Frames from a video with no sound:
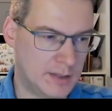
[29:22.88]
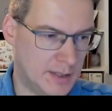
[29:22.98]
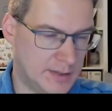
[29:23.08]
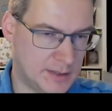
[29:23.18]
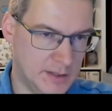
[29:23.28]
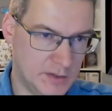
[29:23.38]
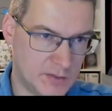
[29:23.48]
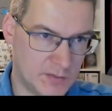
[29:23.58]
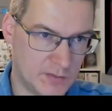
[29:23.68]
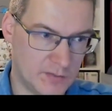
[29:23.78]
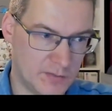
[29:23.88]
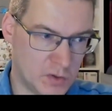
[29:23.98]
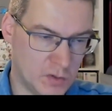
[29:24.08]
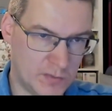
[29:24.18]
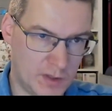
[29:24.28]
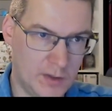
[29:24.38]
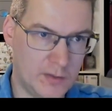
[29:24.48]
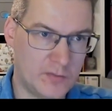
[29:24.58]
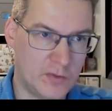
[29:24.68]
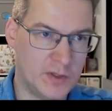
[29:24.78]
That's it so
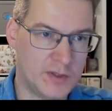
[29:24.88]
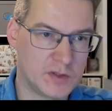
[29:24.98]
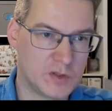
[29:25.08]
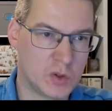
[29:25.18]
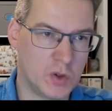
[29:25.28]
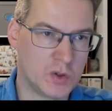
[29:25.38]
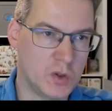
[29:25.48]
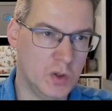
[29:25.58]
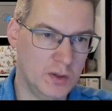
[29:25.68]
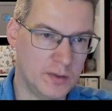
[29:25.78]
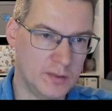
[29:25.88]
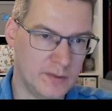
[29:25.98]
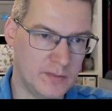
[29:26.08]
far for this short talk.